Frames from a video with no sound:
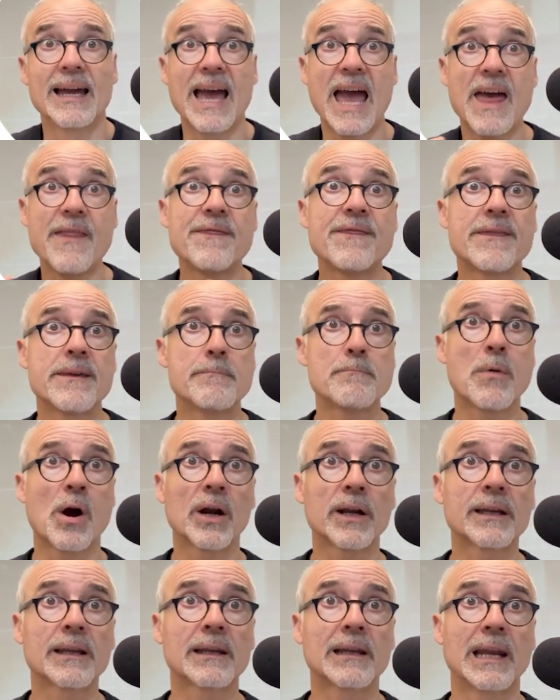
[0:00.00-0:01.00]
At the
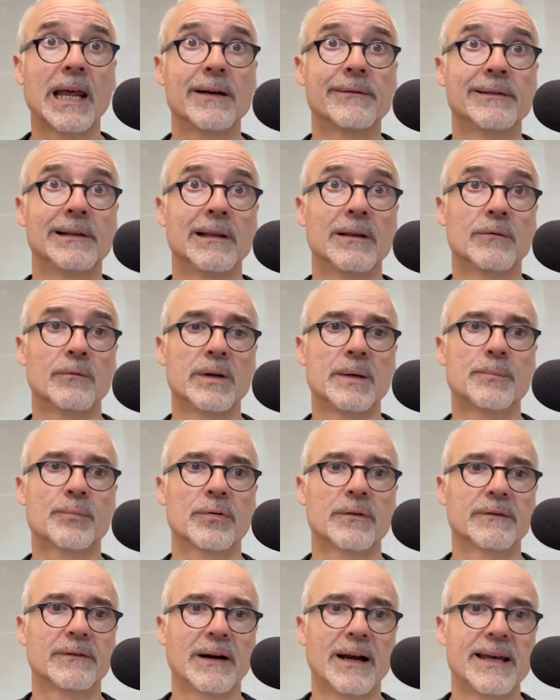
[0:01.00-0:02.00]
market level, we
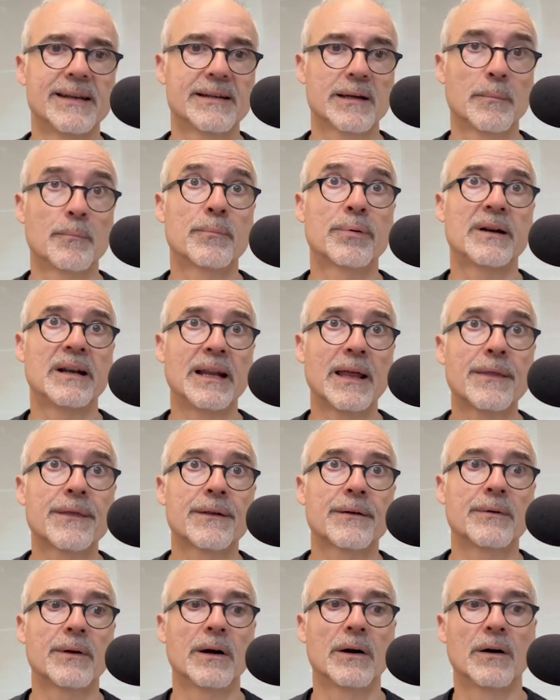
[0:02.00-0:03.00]
provide a
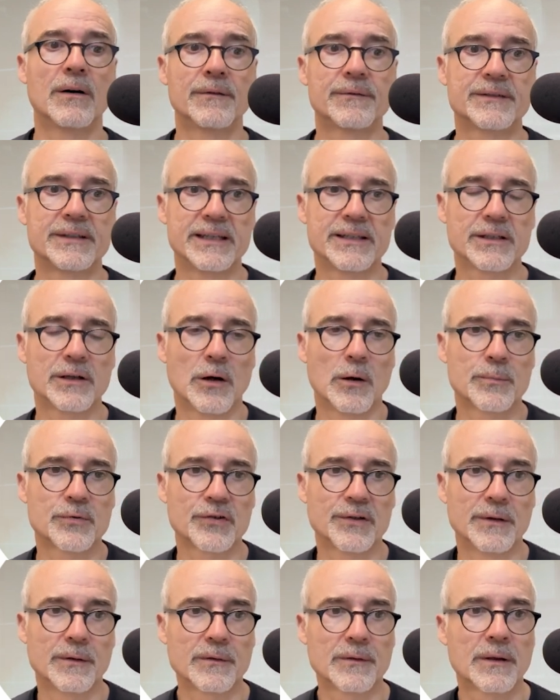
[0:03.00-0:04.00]
plethora of data
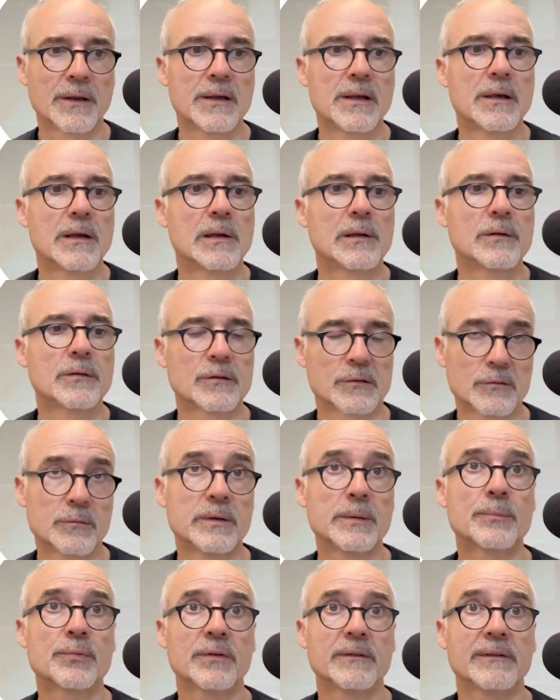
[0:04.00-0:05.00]
options. So
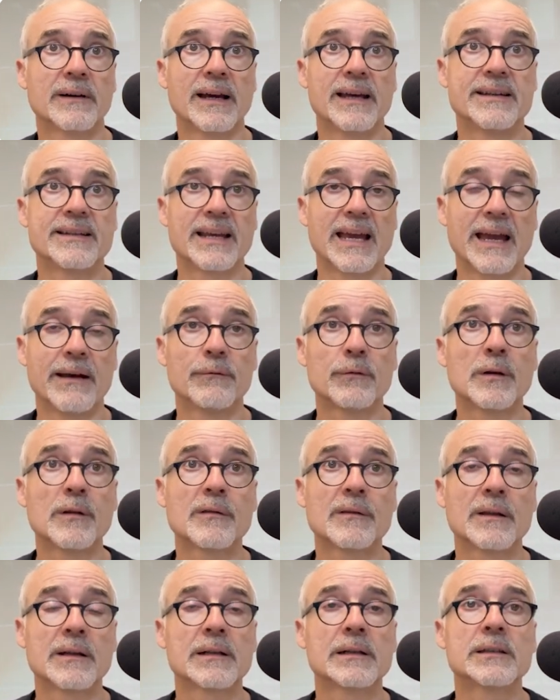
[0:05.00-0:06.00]
we provide every
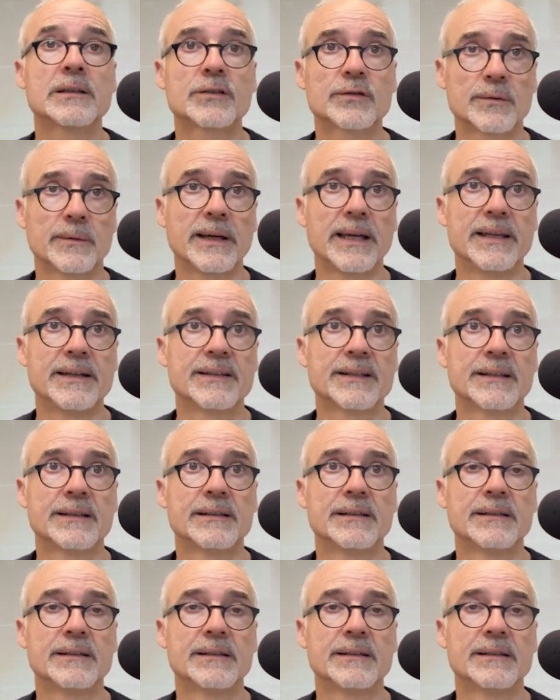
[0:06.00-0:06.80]
single trade